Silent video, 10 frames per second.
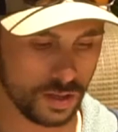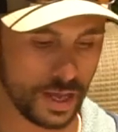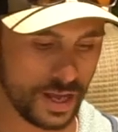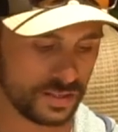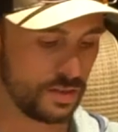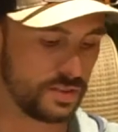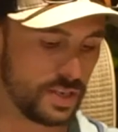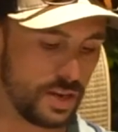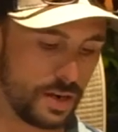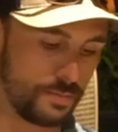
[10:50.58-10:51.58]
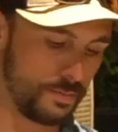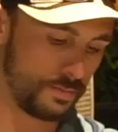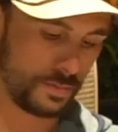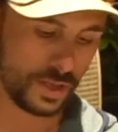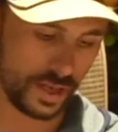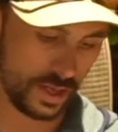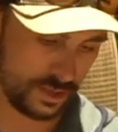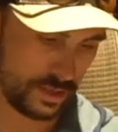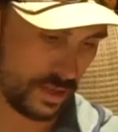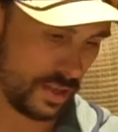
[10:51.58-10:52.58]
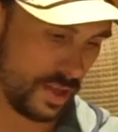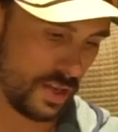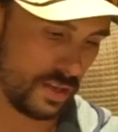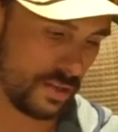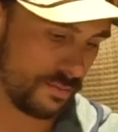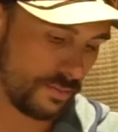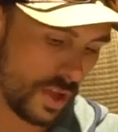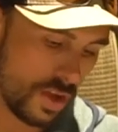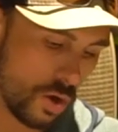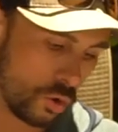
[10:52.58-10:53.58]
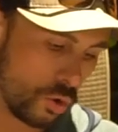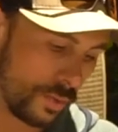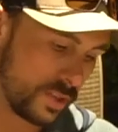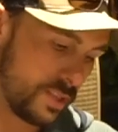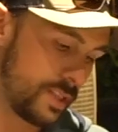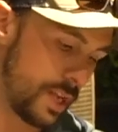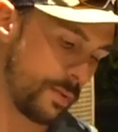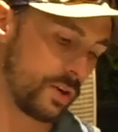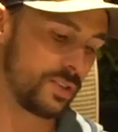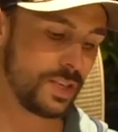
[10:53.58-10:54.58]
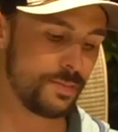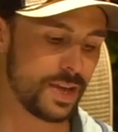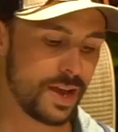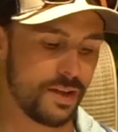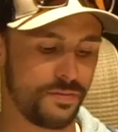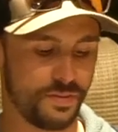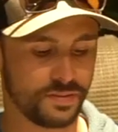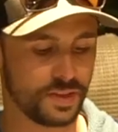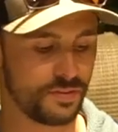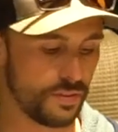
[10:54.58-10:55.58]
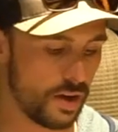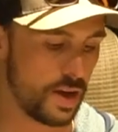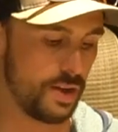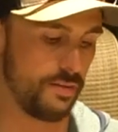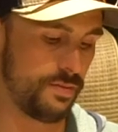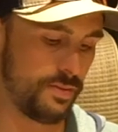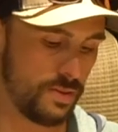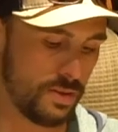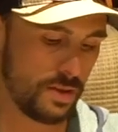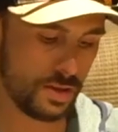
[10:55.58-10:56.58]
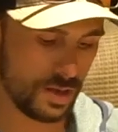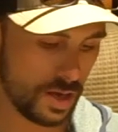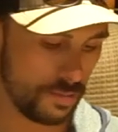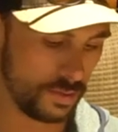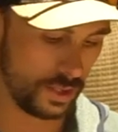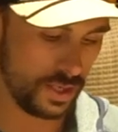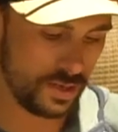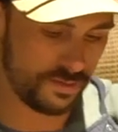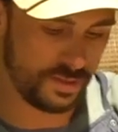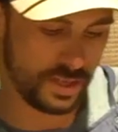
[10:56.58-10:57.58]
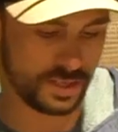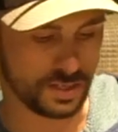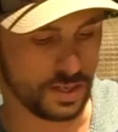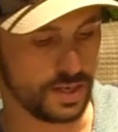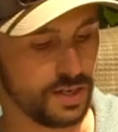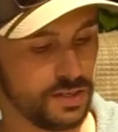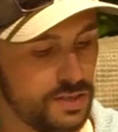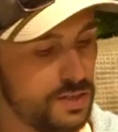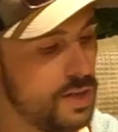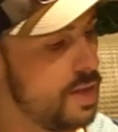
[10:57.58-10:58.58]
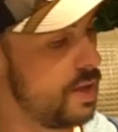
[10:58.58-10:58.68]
Last on the setup is the Okuma Seymour CBF 55. I believe this is